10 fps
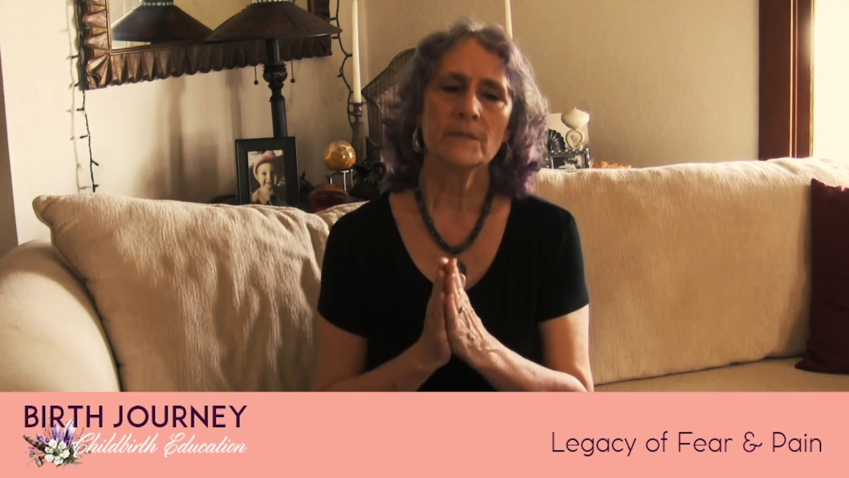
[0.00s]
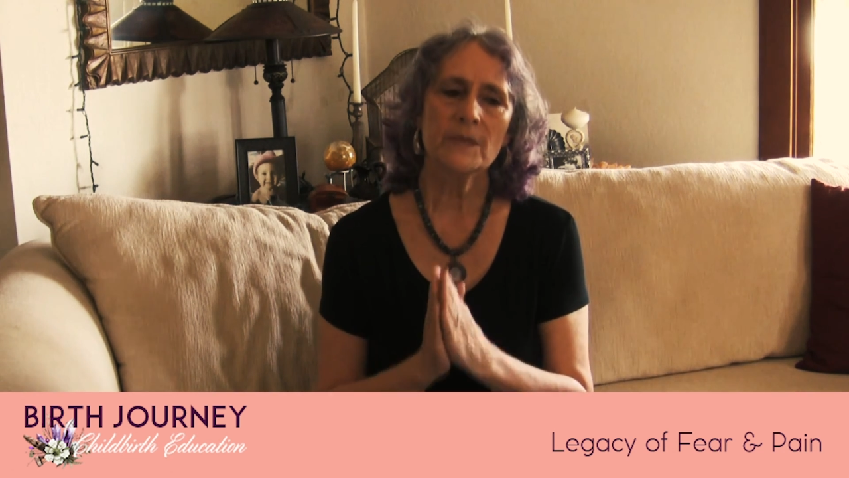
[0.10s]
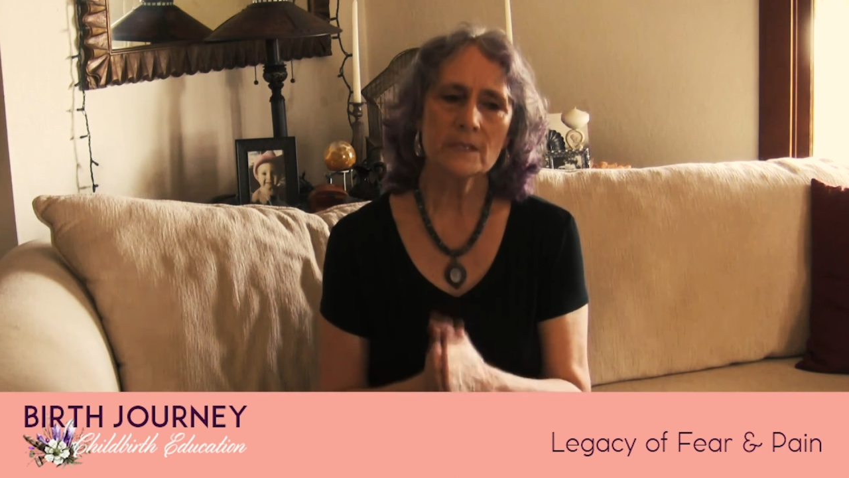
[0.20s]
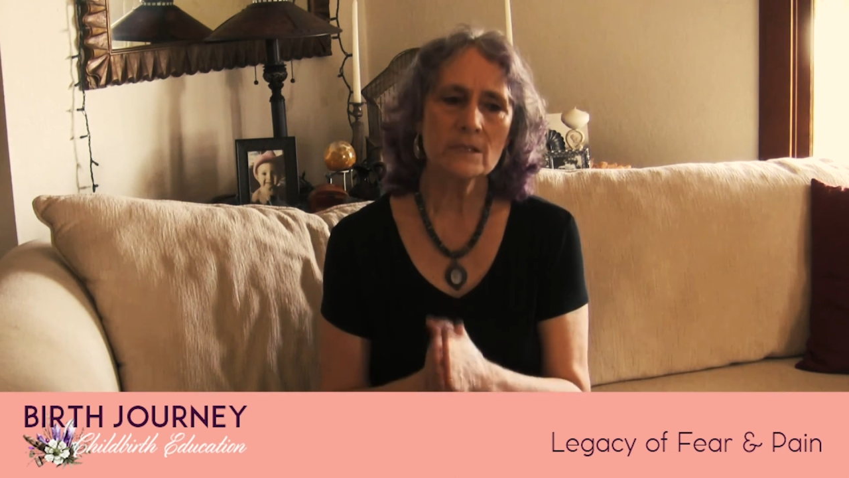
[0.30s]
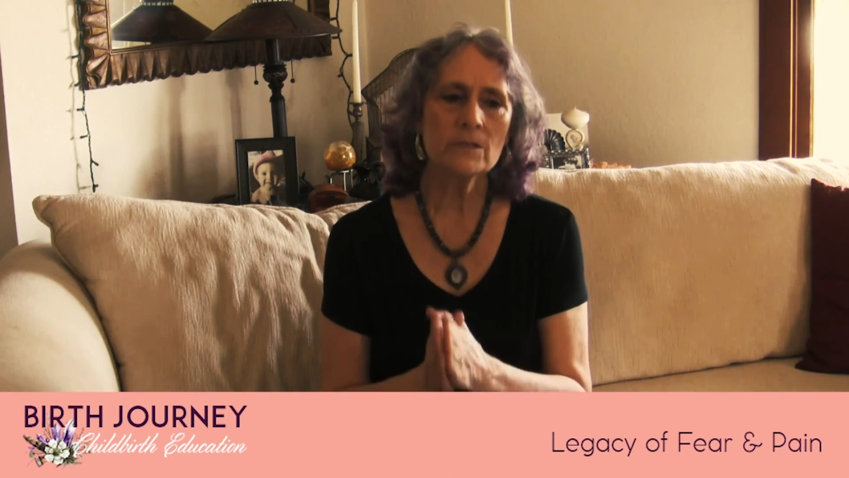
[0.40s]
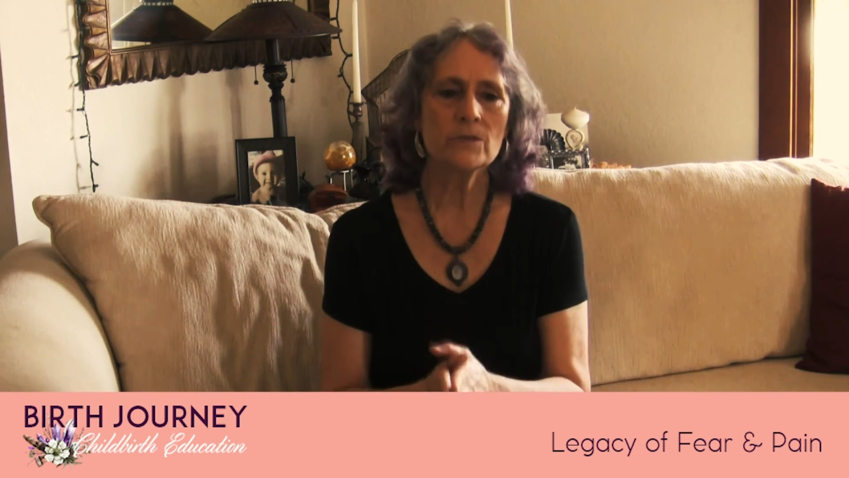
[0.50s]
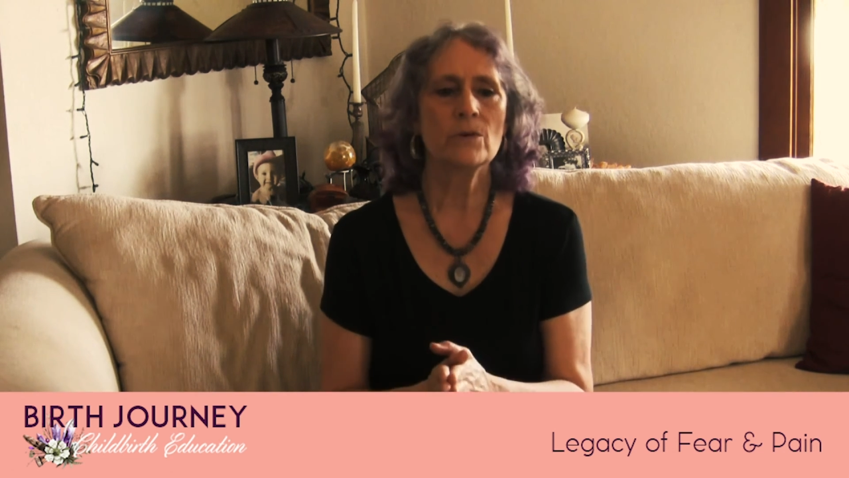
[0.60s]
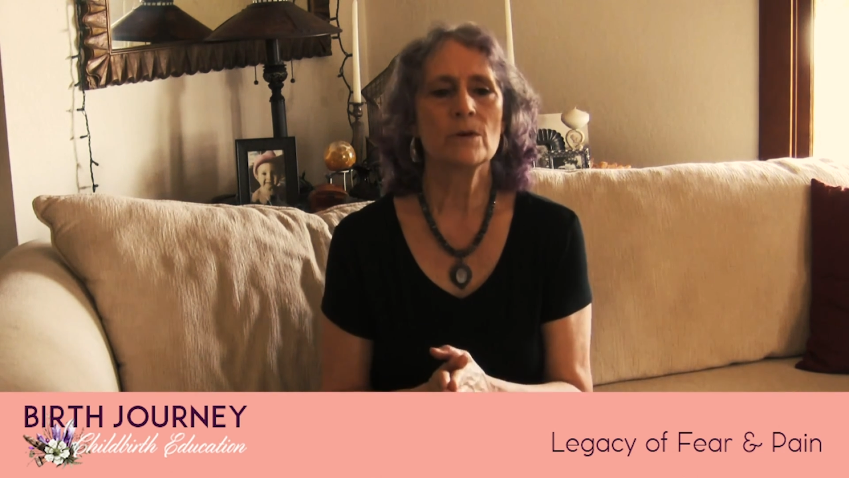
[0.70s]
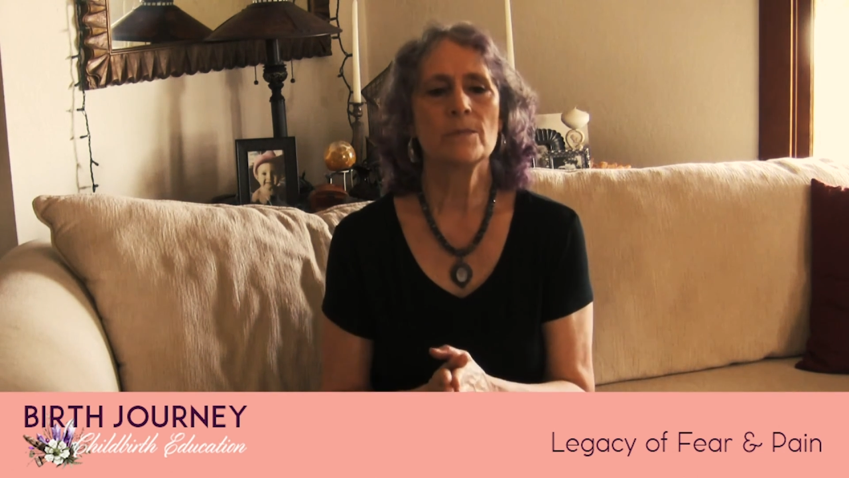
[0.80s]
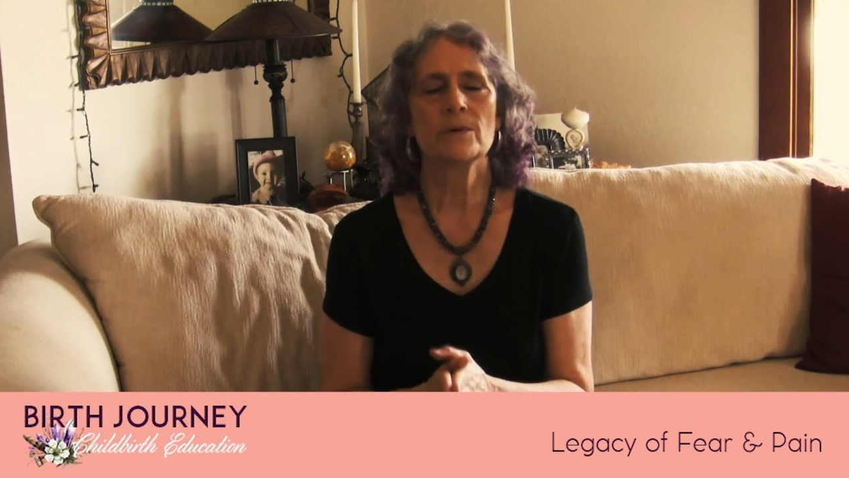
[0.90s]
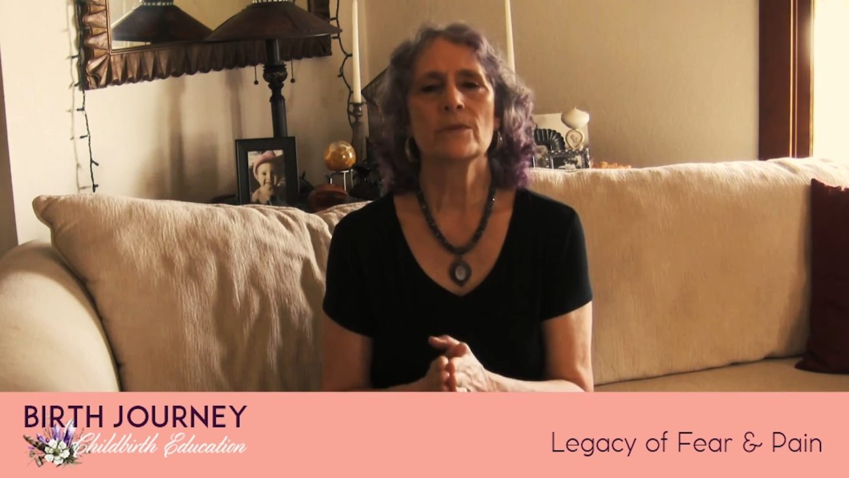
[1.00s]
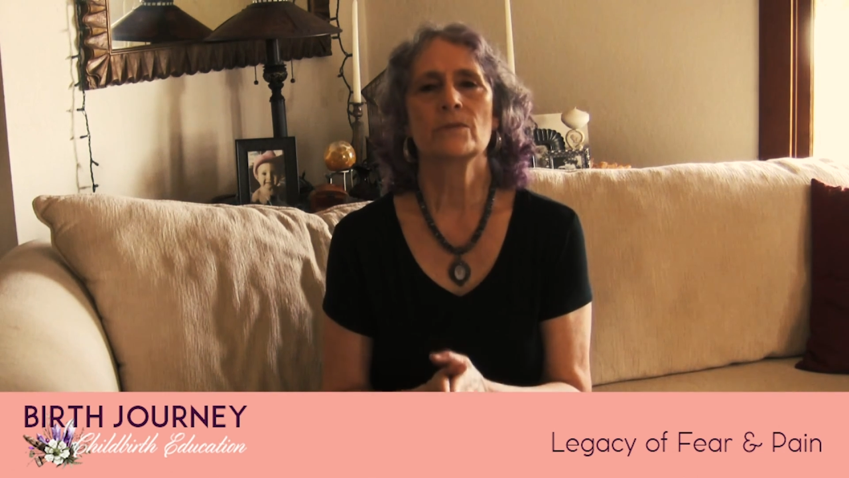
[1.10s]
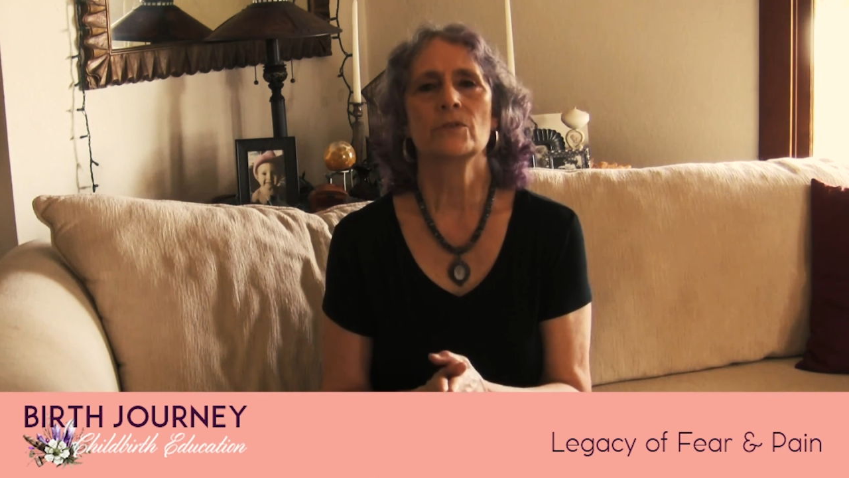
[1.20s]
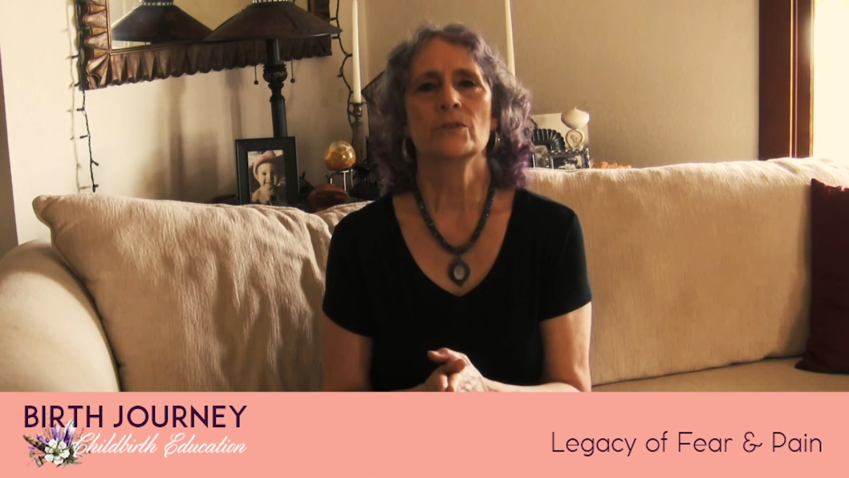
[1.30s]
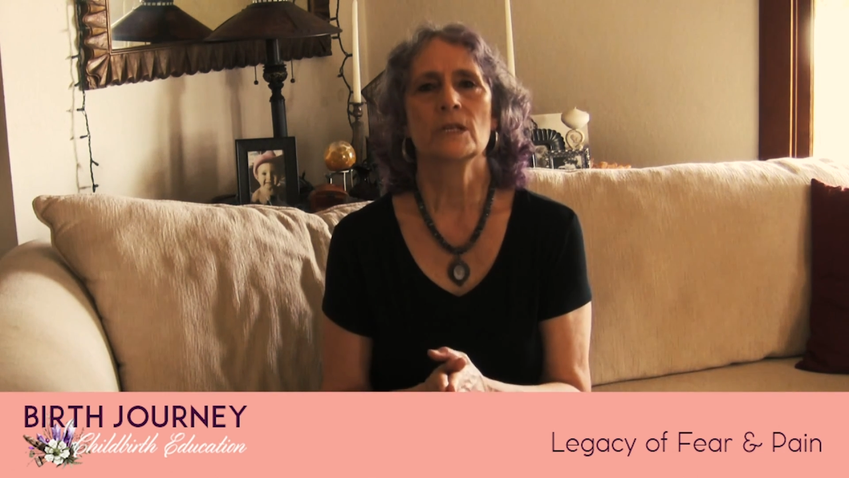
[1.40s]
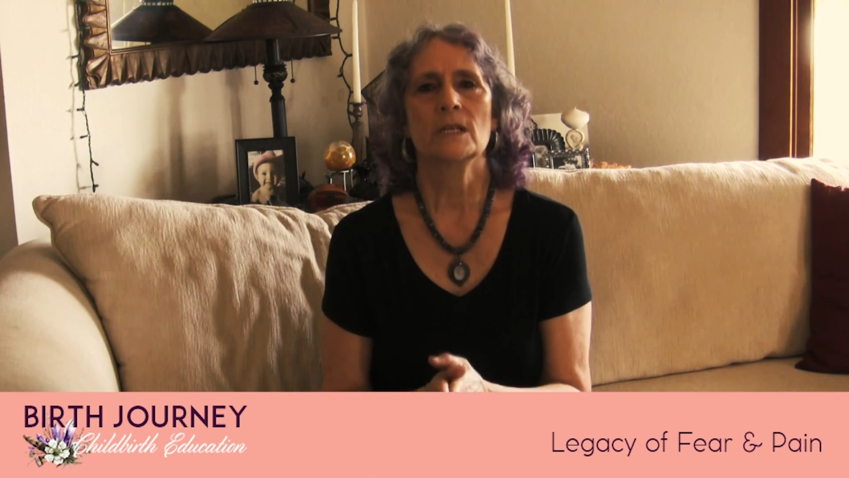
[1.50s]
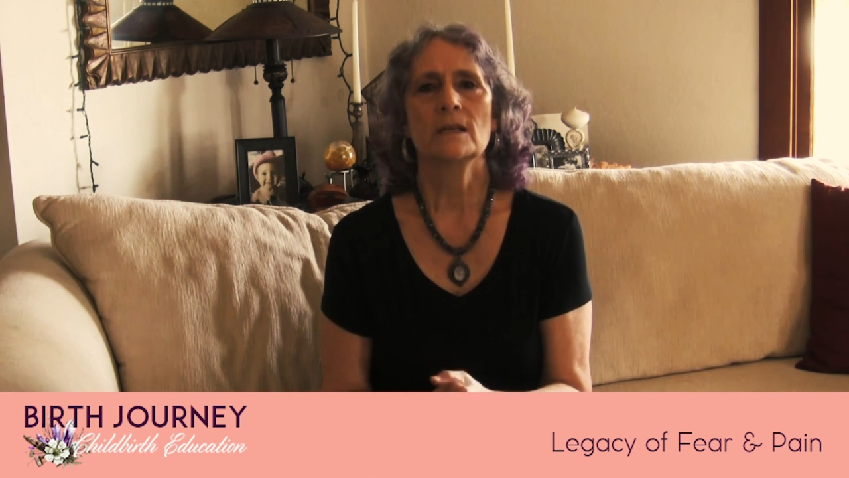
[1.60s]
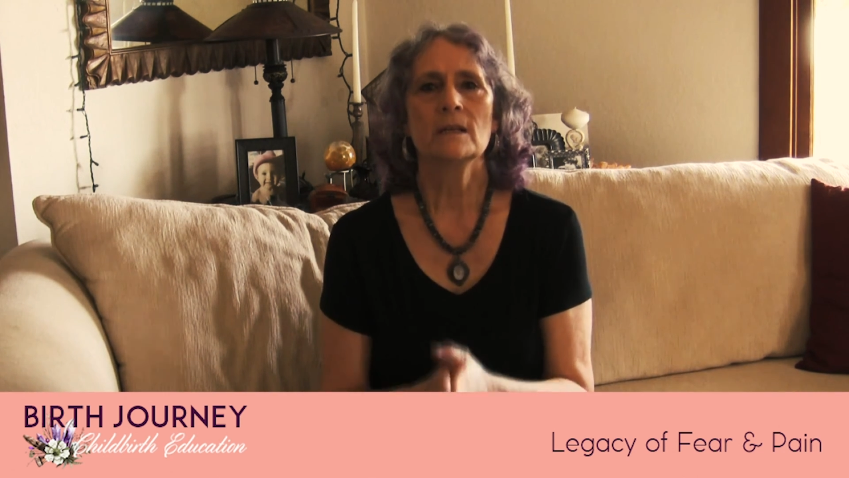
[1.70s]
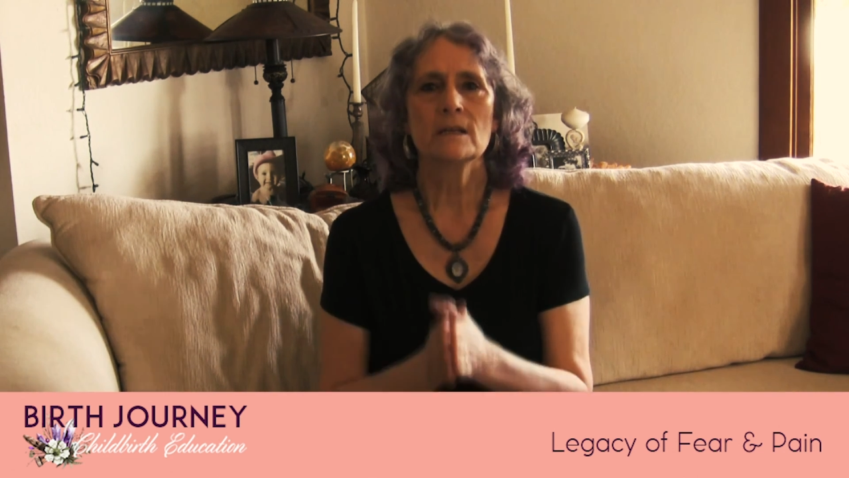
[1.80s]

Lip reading: This is your birth journey.